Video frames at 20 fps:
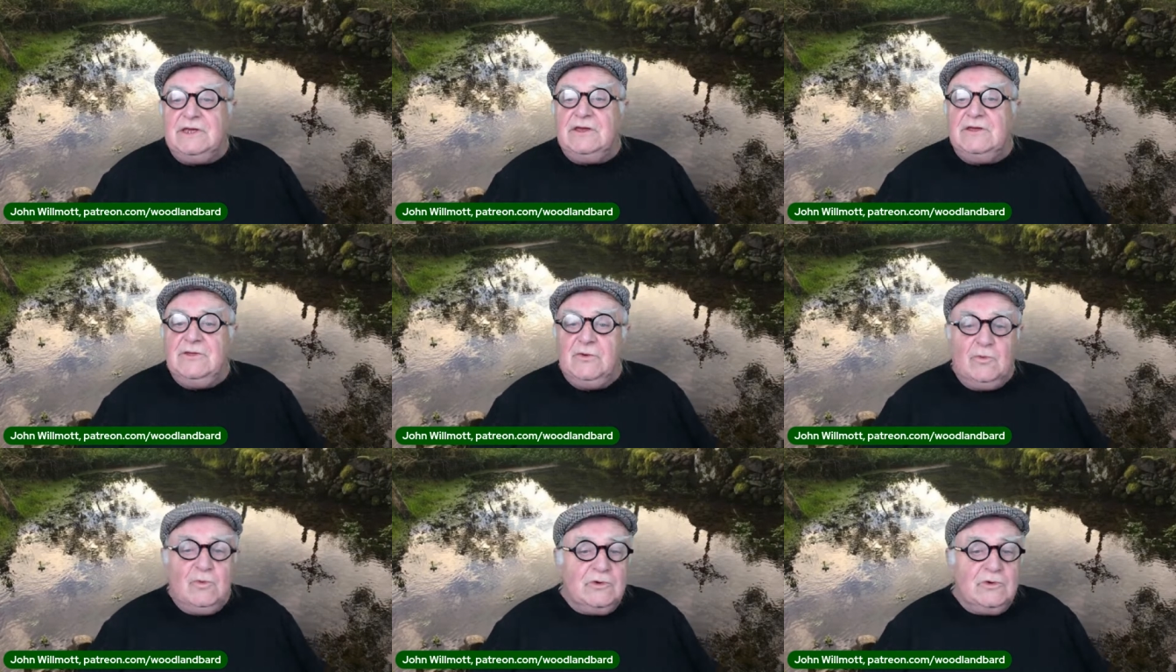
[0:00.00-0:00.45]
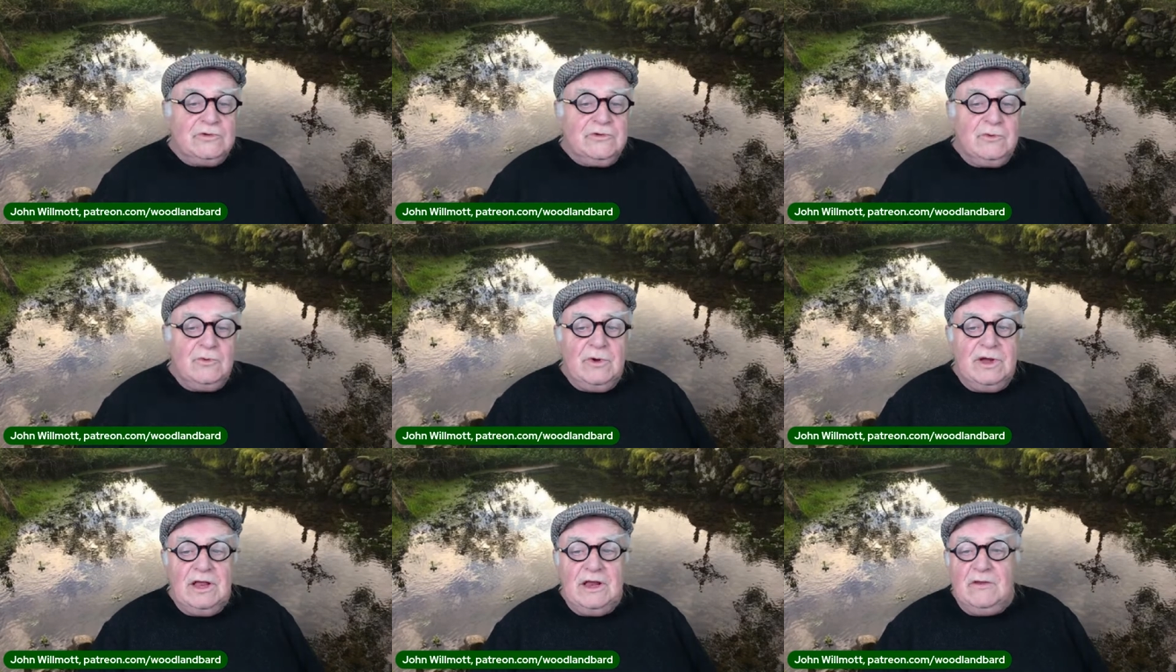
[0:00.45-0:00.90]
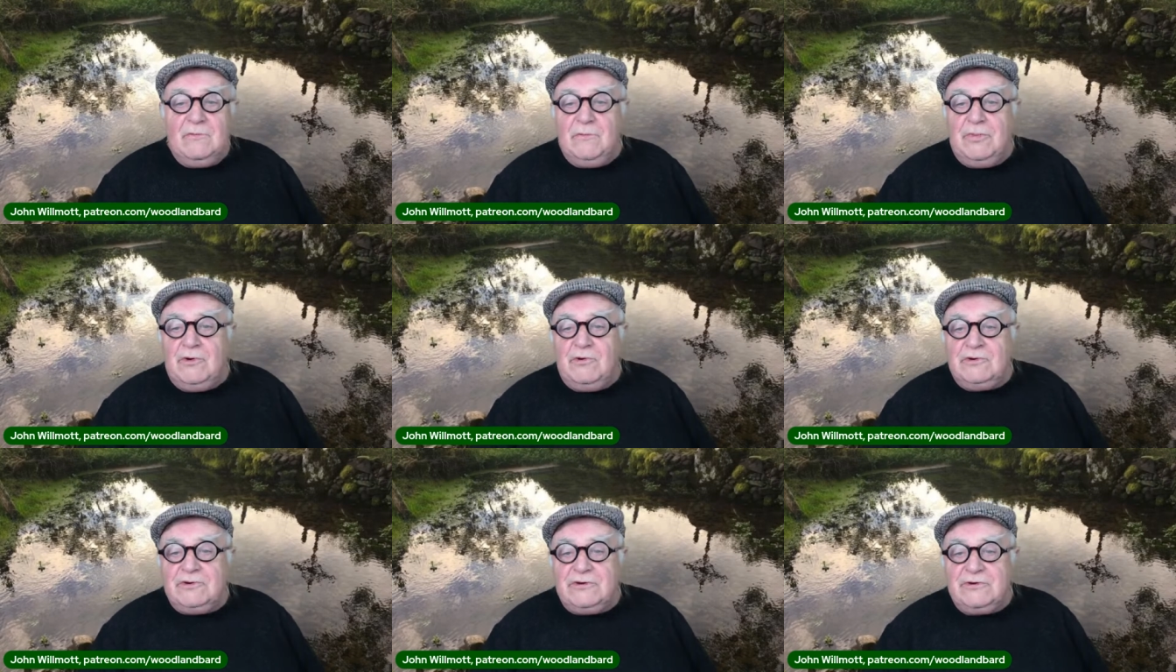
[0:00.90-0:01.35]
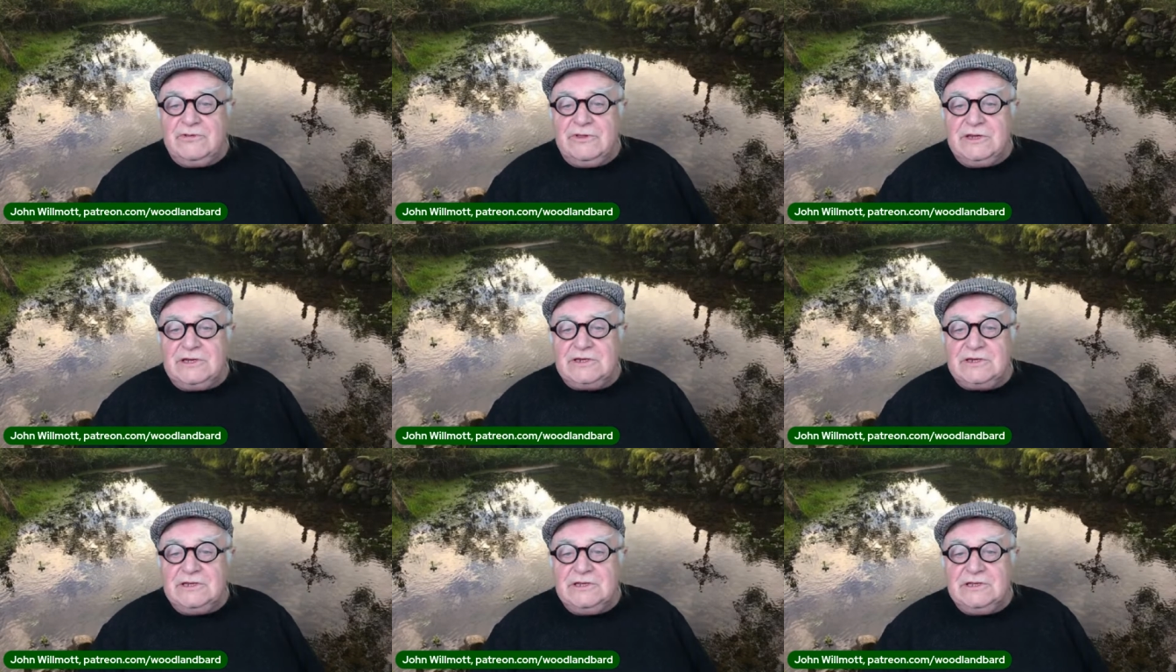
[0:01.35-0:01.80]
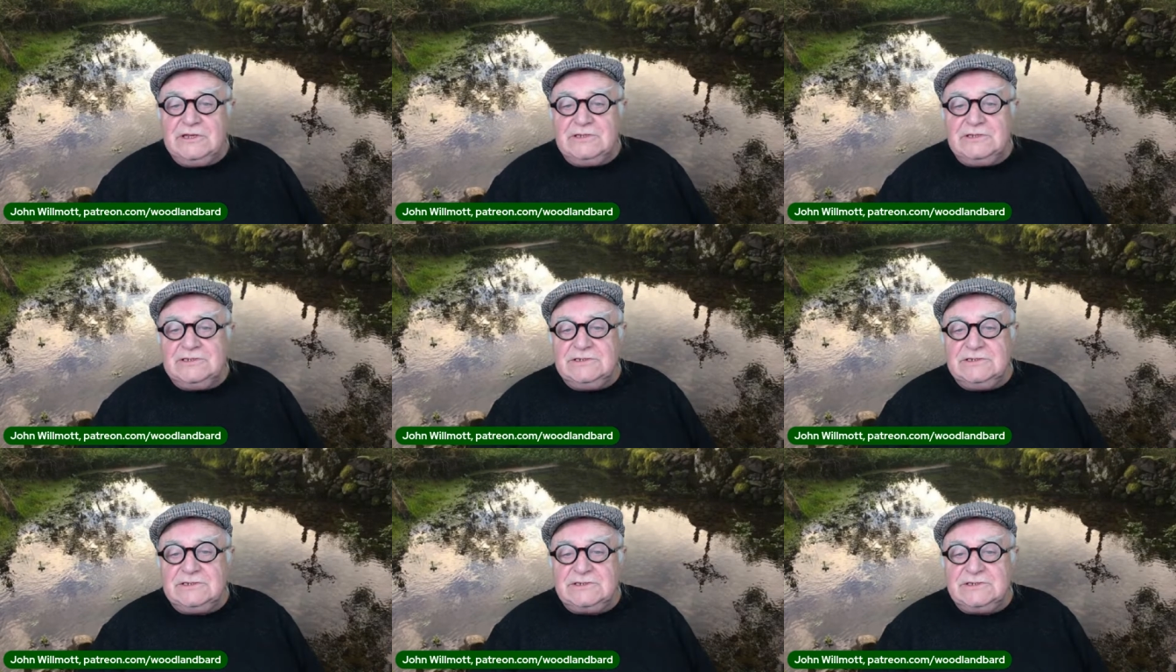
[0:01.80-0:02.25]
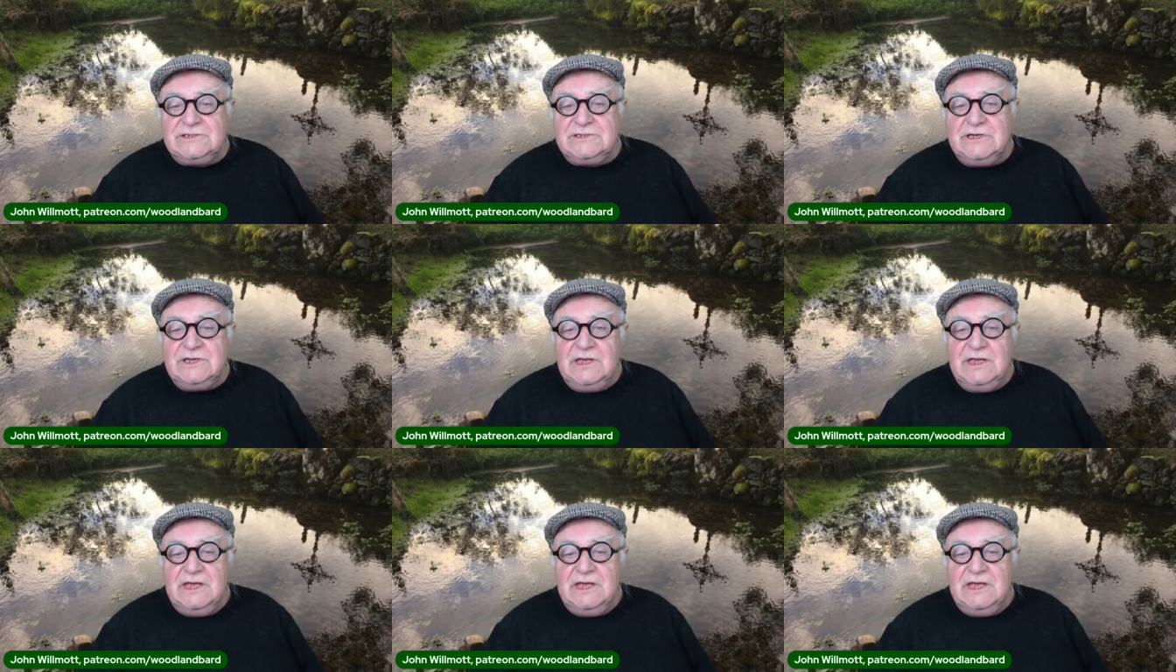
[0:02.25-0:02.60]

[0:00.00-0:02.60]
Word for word: the water well and pool traditions,